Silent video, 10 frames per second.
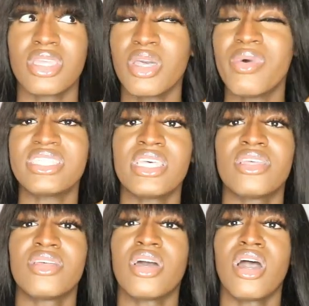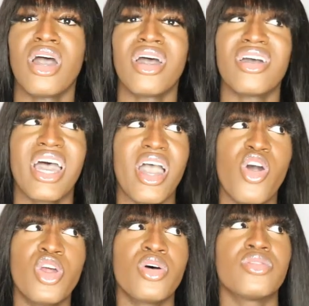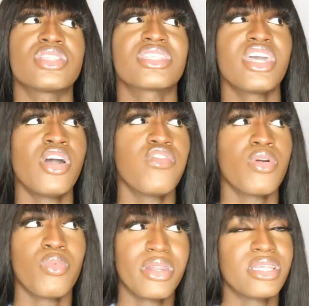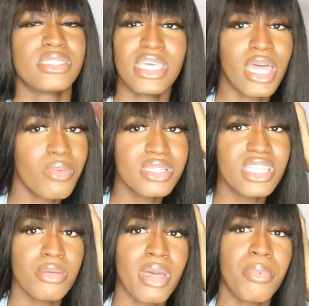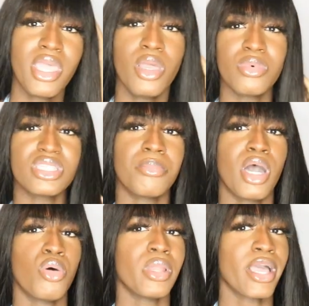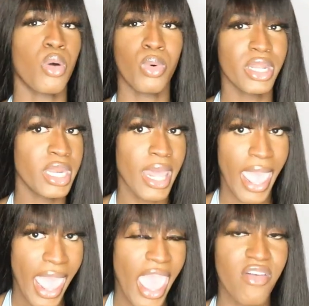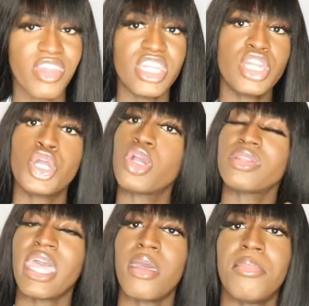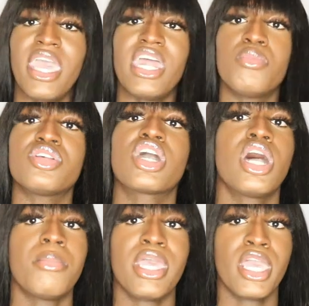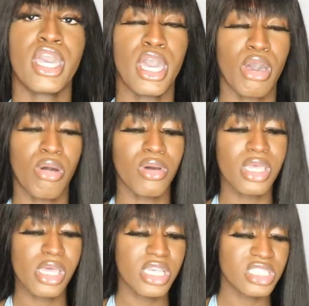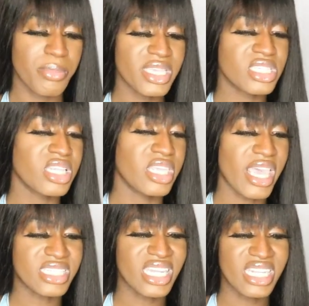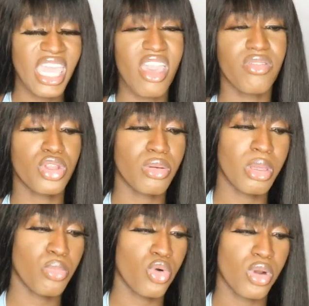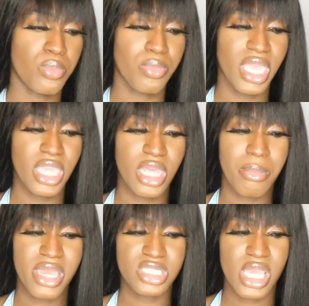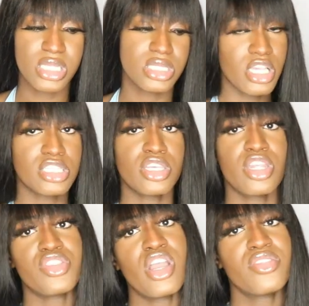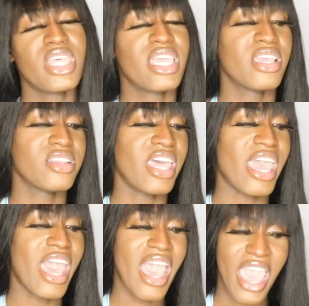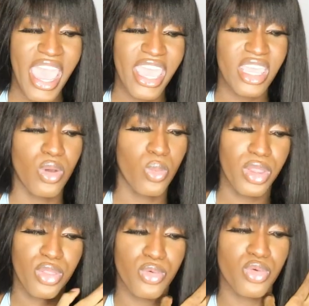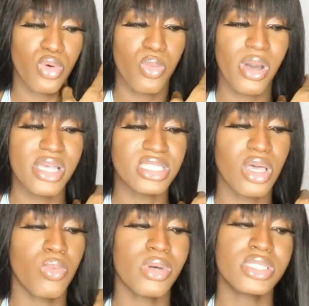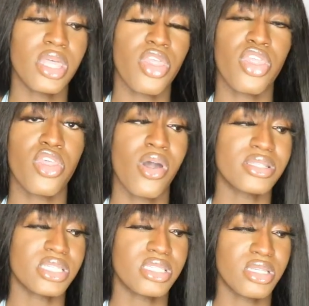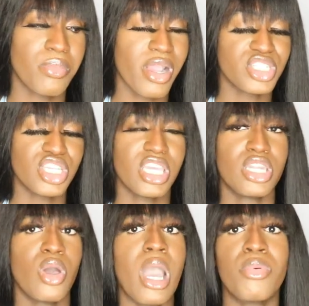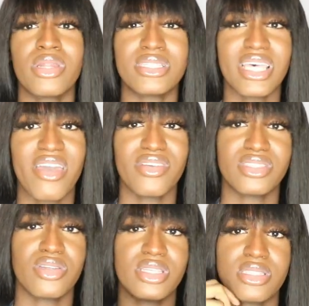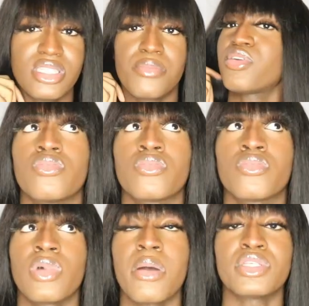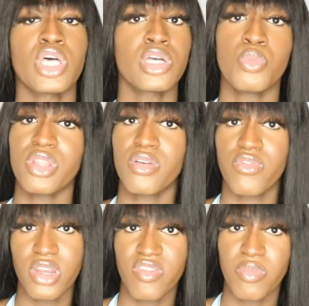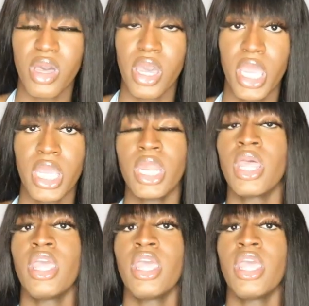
it wasn't on a scale from 1 to 10 I would say my pain was about like a one and a half it didn't hurt that bad it would come and go so basically yes I did have a little bit more pain in my chest so the third thing that I went through was unwanted thoughts and depression and I'm going to dive into this deeper I was talking with a friend of mine